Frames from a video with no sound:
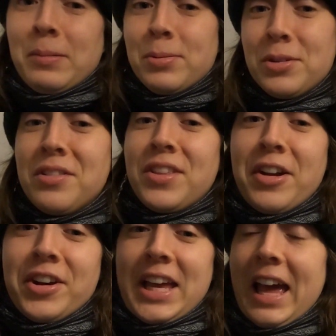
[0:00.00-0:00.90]
people if
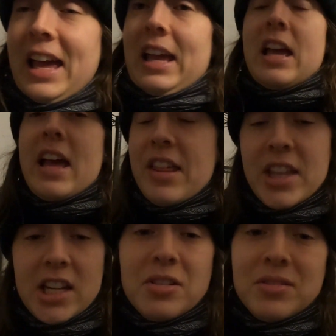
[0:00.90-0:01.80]
they're okay and
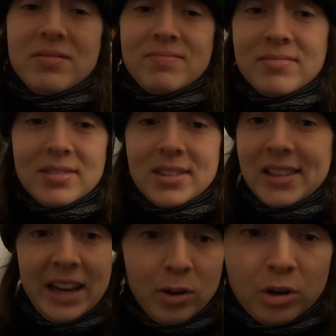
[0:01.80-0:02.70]
they don't,
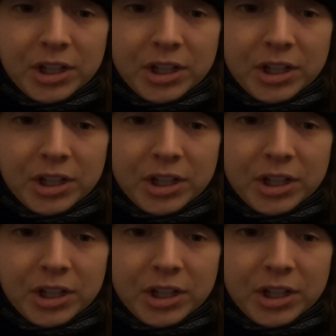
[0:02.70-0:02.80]
they're not